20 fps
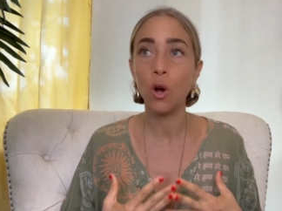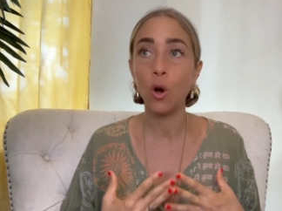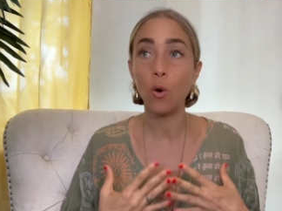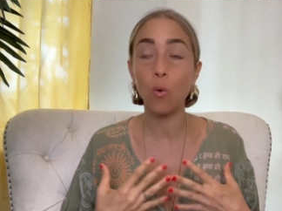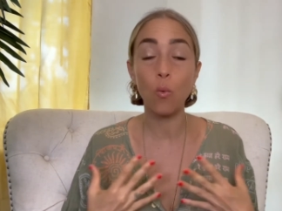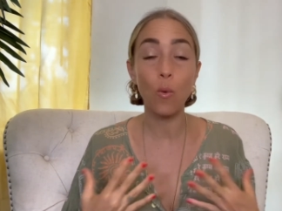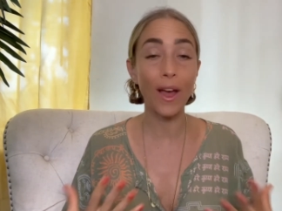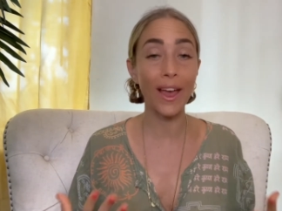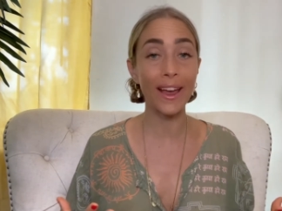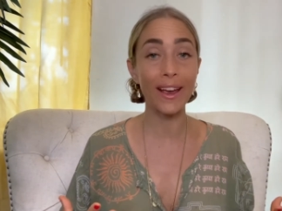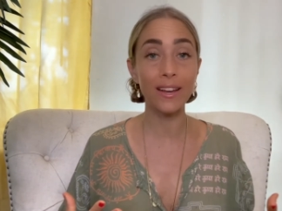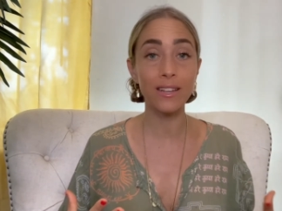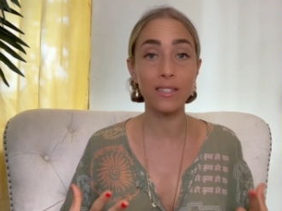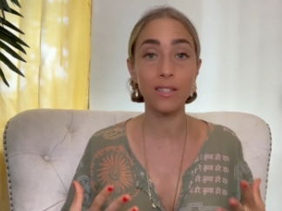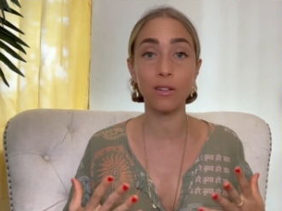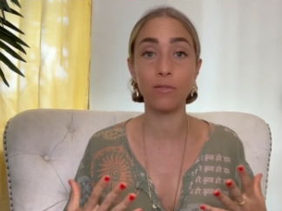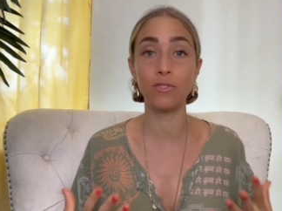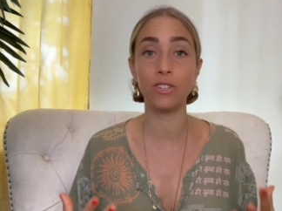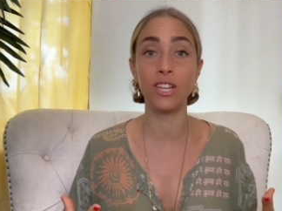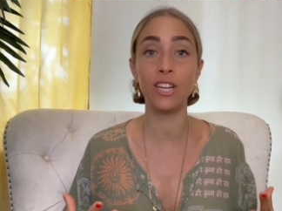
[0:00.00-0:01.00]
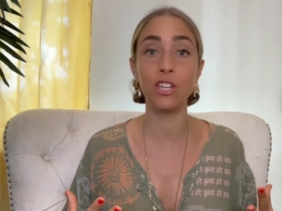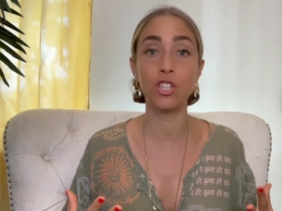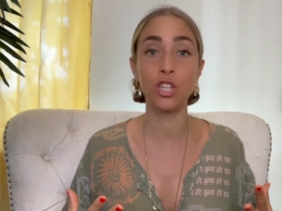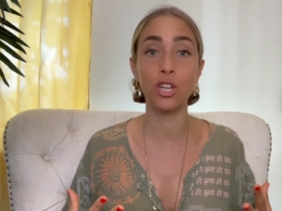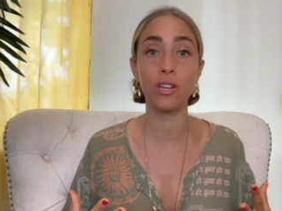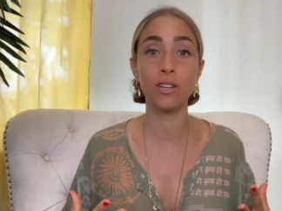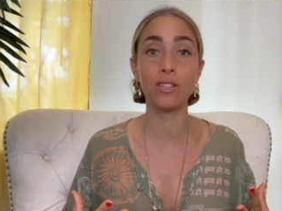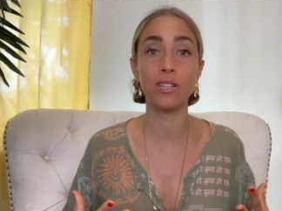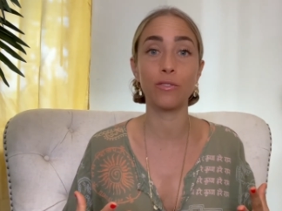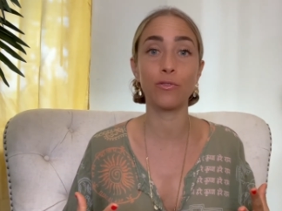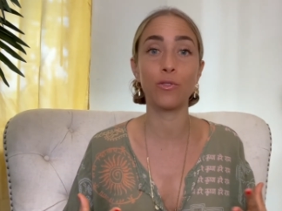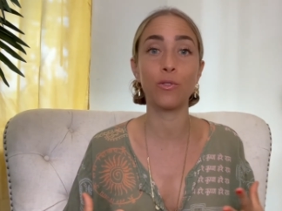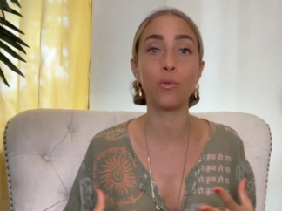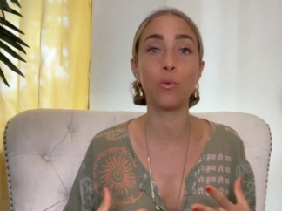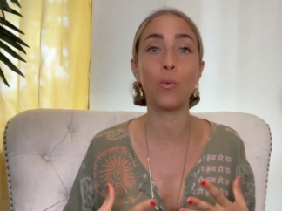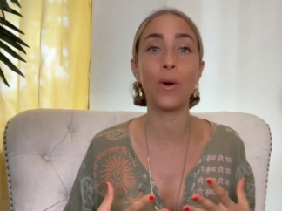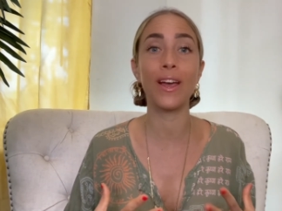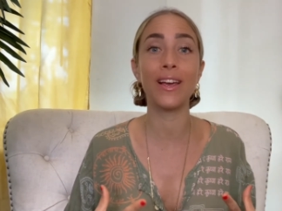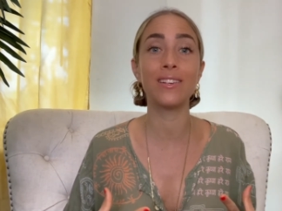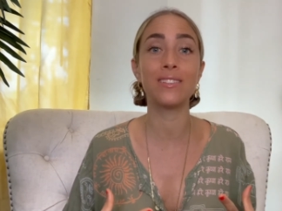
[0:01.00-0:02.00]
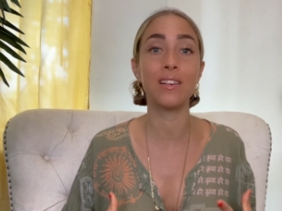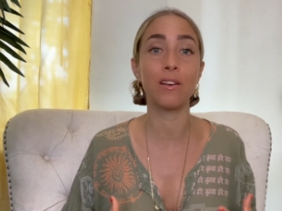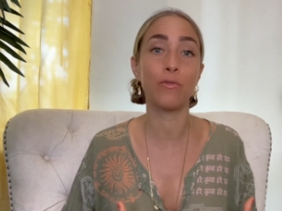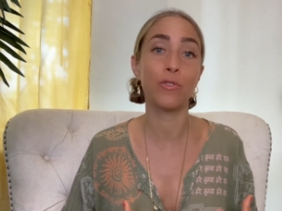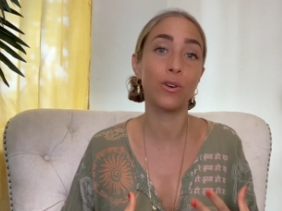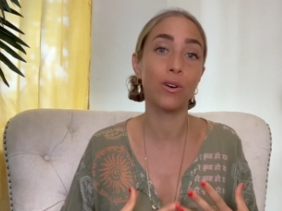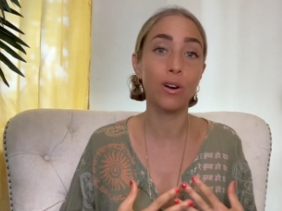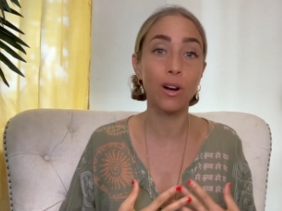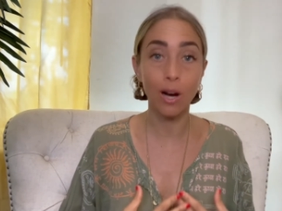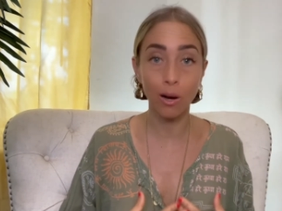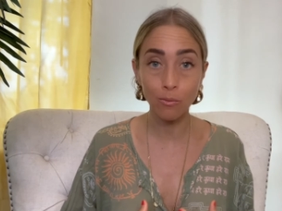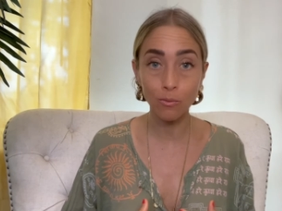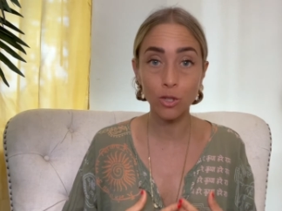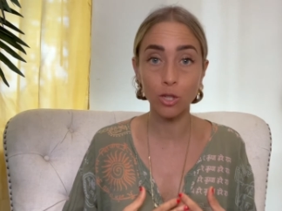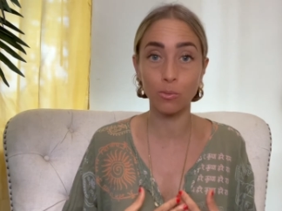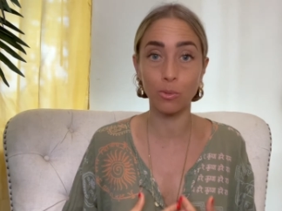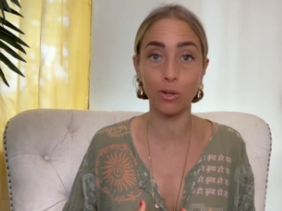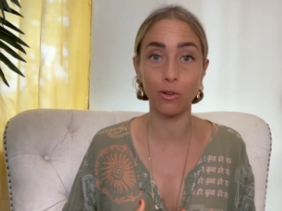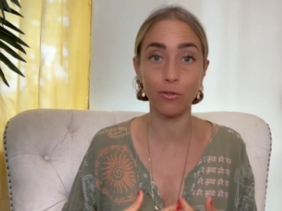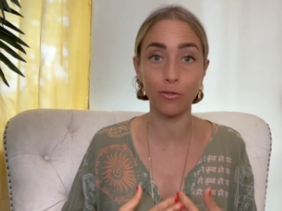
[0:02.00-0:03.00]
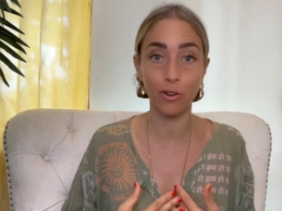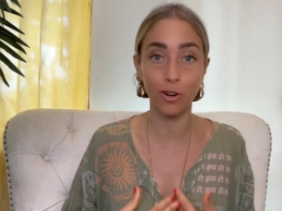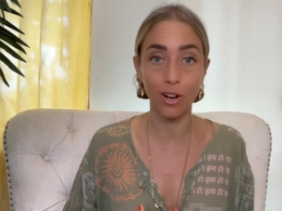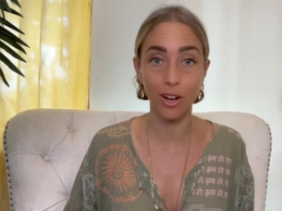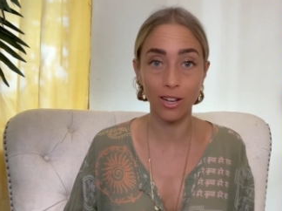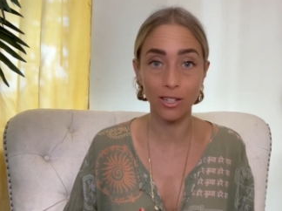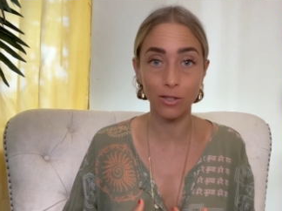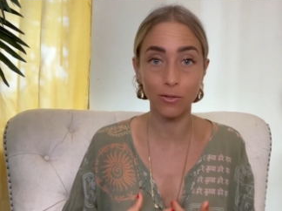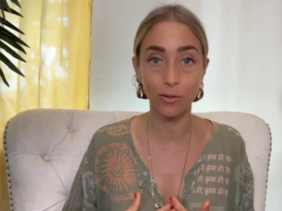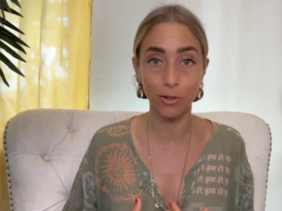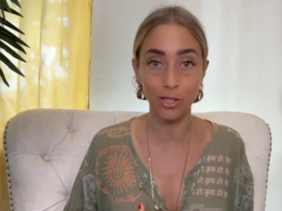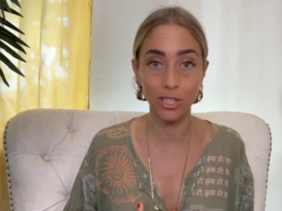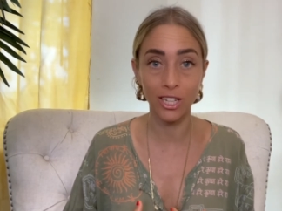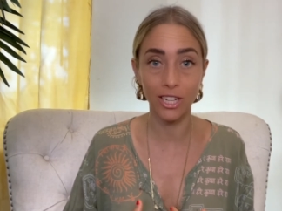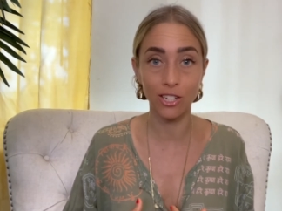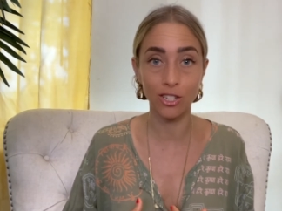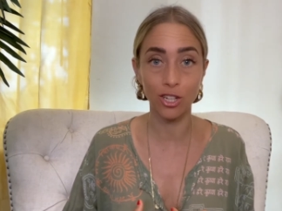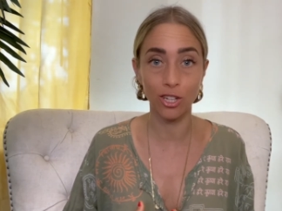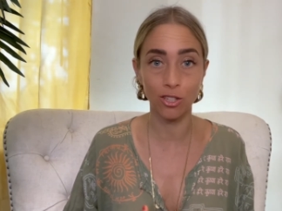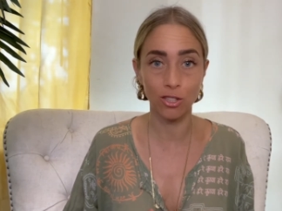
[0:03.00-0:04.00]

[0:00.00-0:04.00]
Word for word: ways of teaching, different ways that feel comfortable for us for teaching.